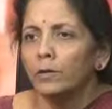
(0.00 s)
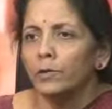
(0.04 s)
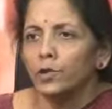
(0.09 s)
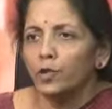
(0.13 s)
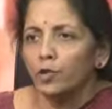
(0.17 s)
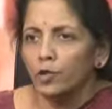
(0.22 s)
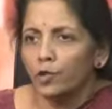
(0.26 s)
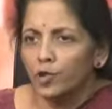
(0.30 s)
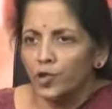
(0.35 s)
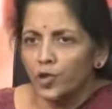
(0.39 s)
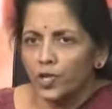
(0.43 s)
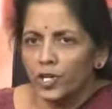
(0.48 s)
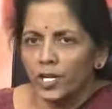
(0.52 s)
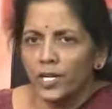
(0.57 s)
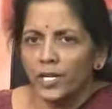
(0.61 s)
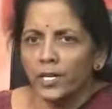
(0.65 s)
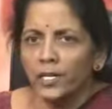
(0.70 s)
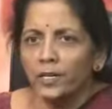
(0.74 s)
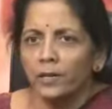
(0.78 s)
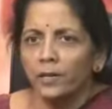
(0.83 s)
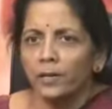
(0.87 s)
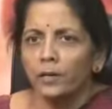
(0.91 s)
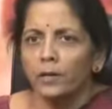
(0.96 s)
to
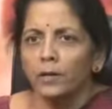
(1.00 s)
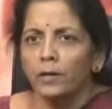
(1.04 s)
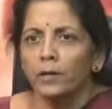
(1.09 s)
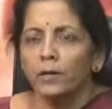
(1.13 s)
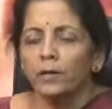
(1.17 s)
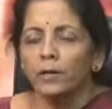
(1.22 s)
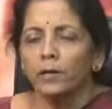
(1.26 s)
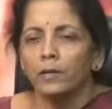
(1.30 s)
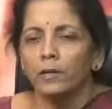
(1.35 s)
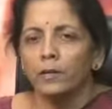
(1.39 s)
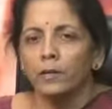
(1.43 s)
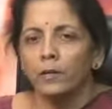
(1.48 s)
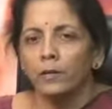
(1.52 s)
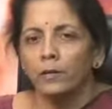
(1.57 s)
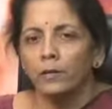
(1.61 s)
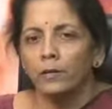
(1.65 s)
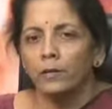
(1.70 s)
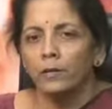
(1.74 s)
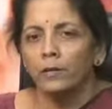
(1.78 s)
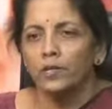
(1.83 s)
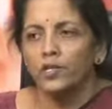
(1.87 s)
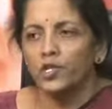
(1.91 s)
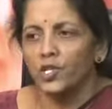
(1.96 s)
Sri
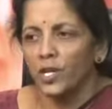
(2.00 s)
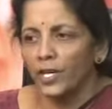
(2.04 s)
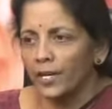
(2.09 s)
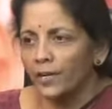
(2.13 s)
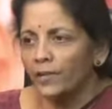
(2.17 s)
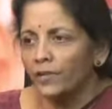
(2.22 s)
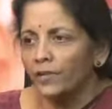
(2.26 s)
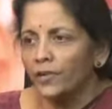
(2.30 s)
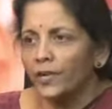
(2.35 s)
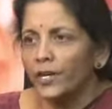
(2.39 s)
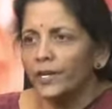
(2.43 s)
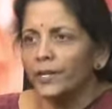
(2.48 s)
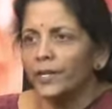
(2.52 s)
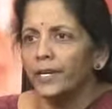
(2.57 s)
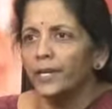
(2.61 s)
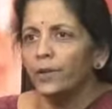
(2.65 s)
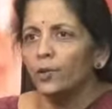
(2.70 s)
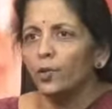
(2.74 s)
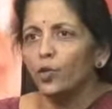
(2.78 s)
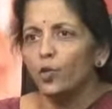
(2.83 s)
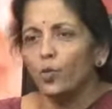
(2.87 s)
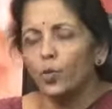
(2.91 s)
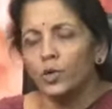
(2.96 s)
Jagan Reddy,
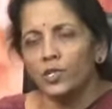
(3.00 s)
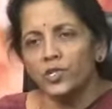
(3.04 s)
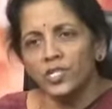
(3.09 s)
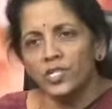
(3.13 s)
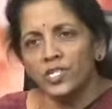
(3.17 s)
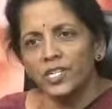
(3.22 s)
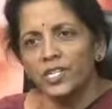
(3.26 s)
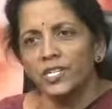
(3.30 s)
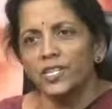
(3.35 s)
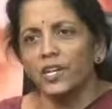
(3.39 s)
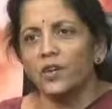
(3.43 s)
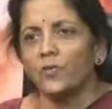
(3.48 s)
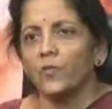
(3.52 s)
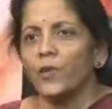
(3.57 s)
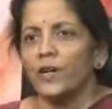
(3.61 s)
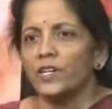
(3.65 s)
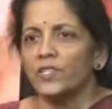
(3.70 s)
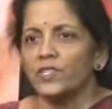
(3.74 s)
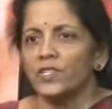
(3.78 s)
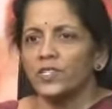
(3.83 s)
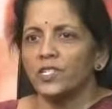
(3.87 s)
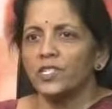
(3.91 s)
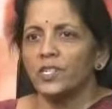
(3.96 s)
who was sitting in a
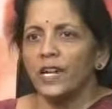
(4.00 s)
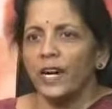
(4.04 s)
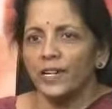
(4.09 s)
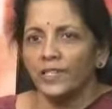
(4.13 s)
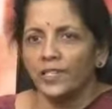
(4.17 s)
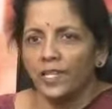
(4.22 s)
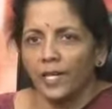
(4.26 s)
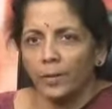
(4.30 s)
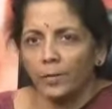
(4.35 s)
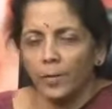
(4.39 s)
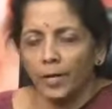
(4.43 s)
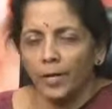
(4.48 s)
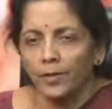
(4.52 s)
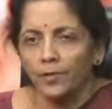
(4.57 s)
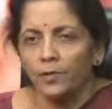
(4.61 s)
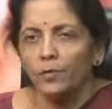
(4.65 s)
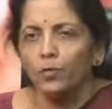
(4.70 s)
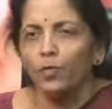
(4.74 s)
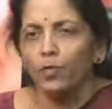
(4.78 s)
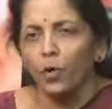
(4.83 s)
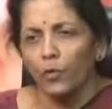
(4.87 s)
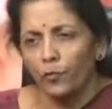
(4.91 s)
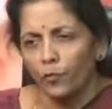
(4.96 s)
fast in Hyderabad,
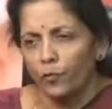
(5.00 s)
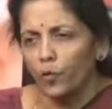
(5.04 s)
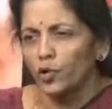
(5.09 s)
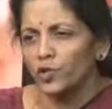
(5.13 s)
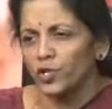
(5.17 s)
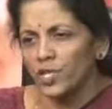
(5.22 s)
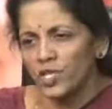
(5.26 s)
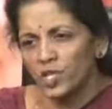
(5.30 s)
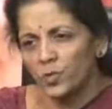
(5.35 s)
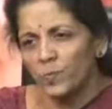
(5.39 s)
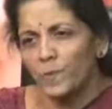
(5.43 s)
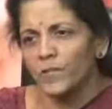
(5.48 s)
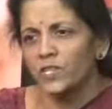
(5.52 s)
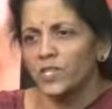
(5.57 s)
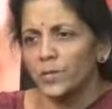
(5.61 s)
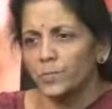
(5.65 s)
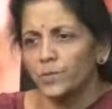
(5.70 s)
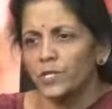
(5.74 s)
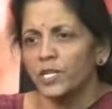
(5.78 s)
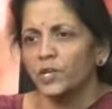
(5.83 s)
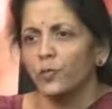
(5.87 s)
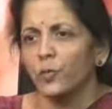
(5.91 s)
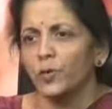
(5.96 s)
who of course has been
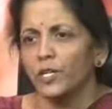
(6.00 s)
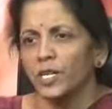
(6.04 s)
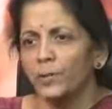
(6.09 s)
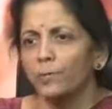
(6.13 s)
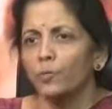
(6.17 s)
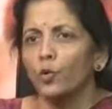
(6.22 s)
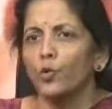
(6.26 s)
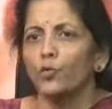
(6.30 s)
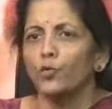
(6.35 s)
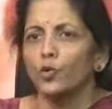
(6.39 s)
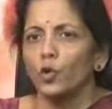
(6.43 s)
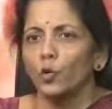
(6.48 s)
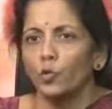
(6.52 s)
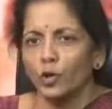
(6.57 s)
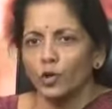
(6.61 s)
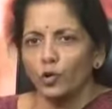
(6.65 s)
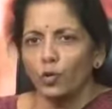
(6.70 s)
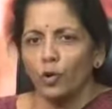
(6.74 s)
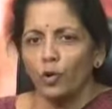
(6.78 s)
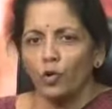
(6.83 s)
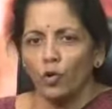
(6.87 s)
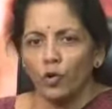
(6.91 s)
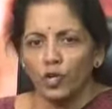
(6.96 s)
subsequently moved over
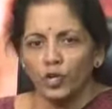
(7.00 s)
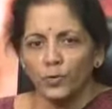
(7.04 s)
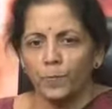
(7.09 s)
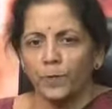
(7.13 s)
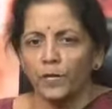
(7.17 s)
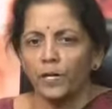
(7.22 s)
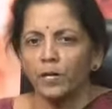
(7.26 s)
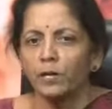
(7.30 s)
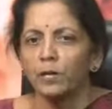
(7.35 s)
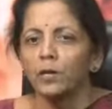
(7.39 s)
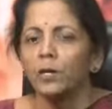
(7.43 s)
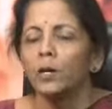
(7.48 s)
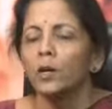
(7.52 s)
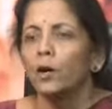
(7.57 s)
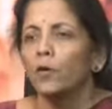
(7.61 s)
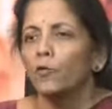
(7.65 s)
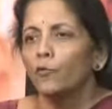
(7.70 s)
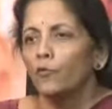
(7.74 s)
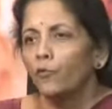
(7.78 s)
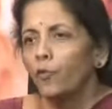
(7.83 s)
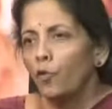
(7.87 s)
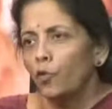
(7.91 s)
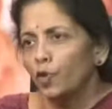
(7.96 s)
to a hospital,
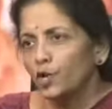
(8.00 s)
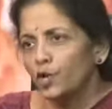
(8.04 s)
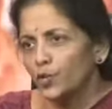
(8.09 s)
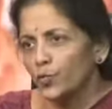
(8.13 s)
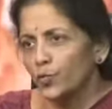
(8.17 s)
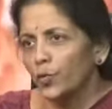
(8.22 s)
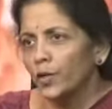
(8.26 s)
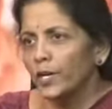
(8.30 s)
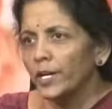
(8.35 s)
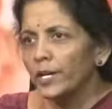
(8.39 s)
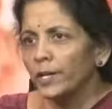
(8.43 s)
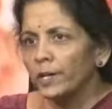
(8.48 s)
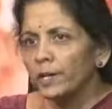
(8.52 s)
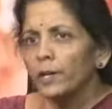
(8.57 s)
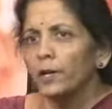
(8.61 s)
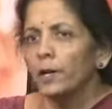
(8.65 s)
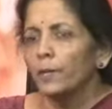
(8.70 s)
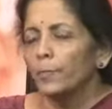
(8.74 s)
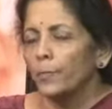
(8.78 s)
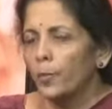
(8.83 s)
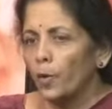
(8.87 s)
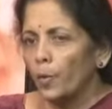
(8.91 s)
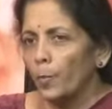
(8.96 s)
forcefully
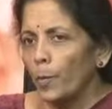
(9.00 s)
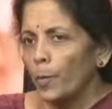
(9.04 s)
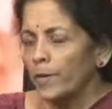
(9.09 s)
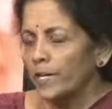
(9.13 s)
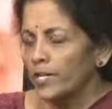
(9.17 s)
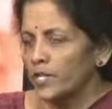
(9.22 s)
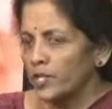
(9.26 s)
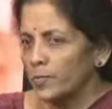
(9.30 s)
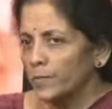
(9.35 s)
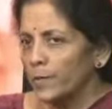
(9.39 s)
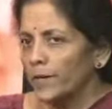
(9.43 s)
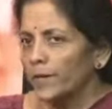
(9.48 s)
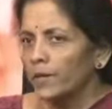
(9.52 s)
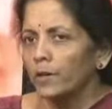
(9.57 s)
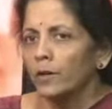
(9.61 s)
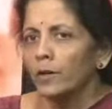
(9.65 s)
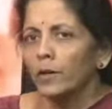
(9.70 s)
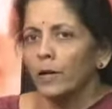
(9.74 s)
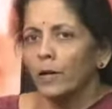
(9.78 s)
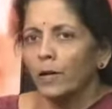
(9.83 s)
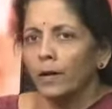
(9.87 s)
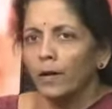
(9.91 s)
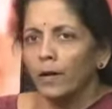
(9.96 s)
probably is being
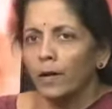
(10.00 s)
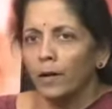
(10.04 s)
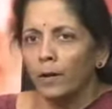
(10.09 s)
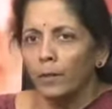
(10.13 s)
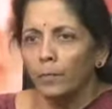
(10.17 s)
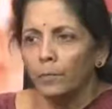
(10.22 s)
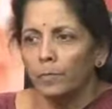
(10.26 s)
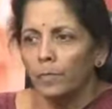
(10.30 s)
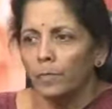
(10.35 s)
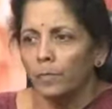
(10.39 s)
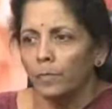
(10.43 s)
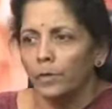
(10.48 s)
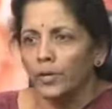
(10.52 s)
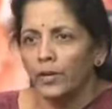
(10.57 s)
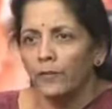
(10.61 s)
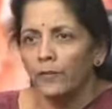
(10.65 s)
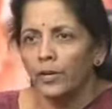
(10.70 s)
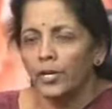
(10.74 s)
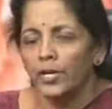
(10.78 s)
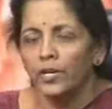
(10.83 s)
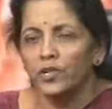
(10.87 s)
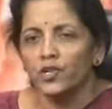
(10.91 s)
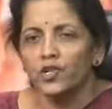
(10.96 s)

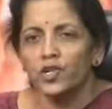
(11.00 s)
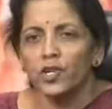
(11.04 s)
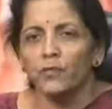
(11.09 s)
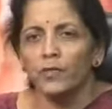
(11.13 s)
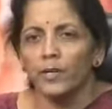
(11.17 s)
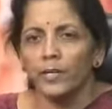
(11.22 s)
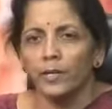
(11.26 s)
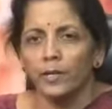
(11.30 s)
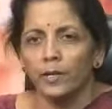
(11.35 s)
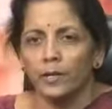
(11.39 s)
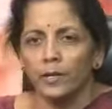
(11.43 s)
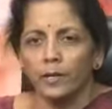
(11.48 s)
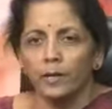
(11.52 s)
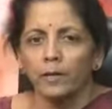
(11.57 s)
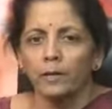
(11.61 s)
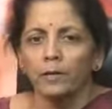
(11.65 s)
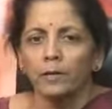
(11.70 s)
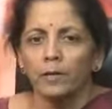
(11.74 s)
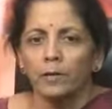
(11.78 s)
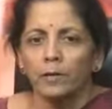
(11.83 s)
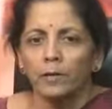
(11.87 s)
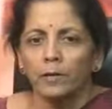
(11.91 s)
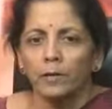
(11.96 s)
given intravenous
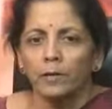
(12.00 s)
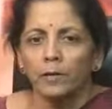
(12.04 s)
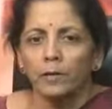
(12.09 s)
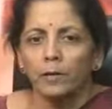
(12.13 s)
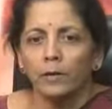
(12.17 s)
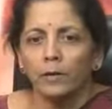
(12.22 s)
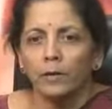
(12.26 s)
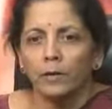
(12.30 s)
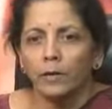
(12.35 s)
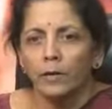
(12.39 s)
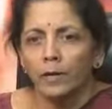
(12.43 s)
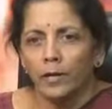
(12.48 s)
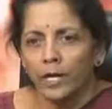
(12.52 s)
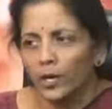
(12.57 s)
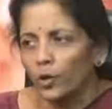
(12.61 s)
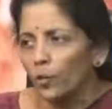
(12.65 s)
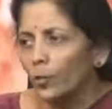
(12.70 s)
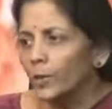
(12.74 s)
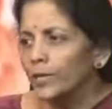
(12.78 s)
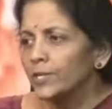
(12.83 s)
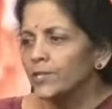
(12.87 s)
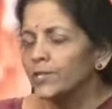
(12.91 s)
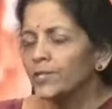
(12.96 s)

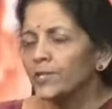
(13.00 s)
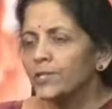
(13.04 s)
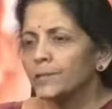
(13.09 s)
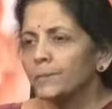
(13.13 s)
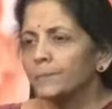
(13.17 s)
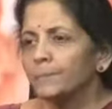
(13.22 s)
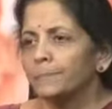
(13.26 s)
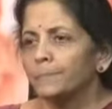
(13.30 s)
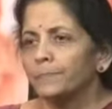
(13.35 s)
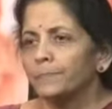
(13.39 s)
liquids.